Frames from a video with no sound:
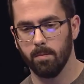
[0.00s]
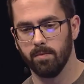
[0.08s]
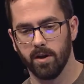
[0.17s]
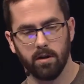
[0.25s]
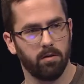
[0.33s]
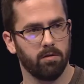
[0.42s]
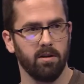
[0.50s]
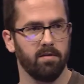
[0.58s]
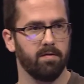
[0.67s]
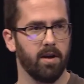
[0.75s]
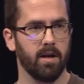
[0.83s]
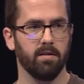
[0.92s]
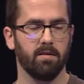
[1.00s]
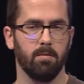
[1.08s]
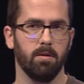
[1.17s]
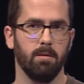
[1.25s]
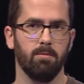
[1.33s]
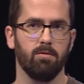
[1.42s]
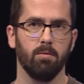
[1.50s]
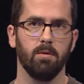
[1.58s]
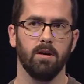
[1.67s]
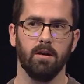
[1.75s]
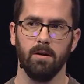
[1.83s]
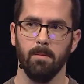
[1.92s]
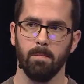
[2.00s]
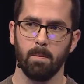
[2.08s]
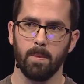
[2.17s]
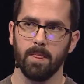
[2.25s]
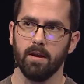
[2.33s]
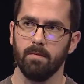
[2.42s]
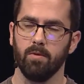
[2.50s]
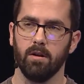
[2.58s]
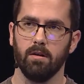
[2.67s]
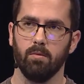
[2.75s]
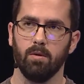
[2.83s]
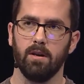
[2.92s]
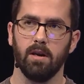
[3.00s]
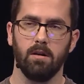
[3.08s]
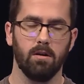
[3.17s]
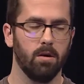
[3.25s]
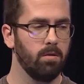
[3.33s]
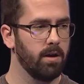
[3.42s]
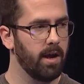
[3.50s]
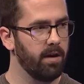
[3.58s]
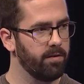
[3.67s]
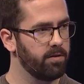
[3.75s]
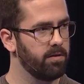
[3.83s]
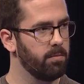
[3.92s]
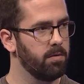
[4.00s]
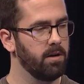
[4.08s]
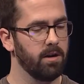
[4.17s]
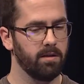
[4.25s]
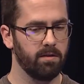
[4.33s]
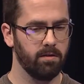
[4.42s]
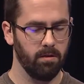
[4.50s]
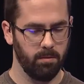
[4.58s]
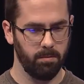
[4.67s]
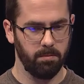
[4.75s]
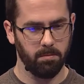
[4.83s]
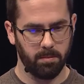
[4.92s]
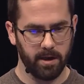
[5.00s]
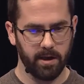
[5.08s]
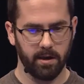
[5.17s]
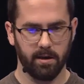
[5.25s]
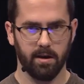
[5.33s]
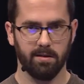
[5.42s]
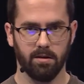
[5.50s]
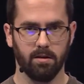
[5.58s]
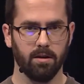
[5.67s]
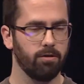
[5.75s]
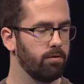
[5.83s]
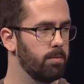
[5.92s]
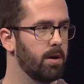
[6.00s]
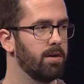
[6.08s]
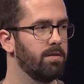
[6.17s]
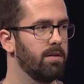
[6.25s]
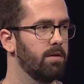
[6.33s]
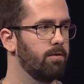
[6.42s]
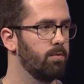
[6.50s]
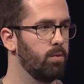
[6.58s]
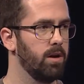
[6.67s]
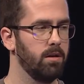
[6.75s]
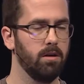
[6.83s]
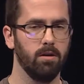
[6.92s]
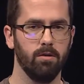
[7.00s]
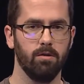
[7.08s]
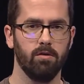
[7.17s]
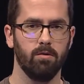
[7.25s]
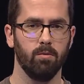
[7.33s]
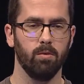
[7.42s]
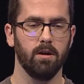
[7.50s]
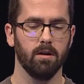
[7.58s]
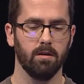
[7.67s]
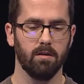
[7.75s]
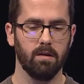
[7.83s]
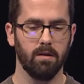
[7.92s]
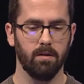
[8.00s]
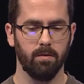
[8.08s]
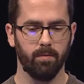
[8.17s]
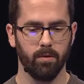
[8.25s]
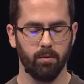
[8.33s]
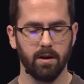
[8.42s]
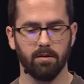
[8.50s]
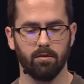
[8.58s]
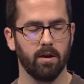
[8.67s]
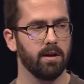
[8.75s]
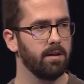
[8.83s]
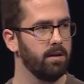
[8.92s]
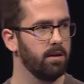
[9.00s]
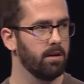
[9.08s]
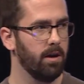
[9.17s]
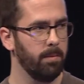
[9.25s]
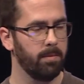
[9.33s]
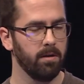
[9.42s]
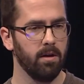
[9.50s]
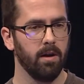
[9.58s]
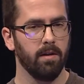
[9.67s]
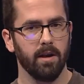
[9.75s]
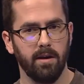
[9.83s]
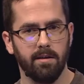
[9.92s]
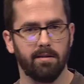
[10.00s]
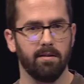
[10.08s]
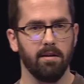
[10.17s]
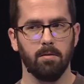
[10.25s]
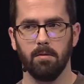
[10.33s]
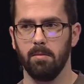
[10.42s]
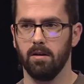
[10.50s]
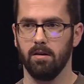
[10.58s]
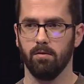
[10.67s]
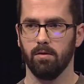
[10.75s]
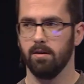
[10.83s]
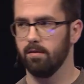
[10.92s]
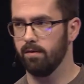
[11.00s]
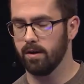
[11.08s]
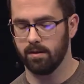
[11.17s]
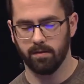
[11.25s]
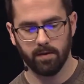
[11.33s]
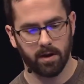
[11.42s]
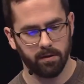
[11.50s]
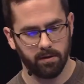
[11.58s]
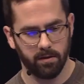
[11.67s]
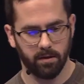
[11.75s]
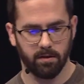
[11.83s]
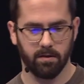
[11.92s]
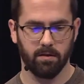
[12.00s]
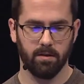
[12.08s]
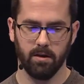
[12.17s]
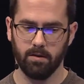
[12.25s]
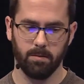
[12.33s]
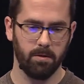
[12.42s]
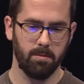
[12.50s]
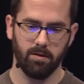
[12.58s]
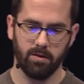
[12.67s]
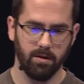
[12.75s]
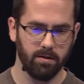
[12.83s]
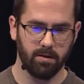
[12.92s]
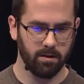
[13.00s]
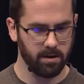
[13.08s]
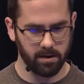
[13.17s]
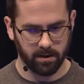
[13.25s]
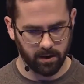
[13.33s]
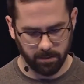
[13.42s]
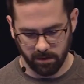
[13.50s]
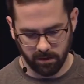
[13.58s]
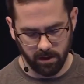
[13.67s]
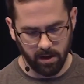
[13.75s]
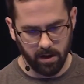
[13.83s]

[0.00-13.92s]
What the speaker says: They go really fast. Sometimes when they know they have something that's big, as in an S3 bucket that's widely used, we can try to clean it up, and you see them immediately reinfect the files. It's pretty much instant at times.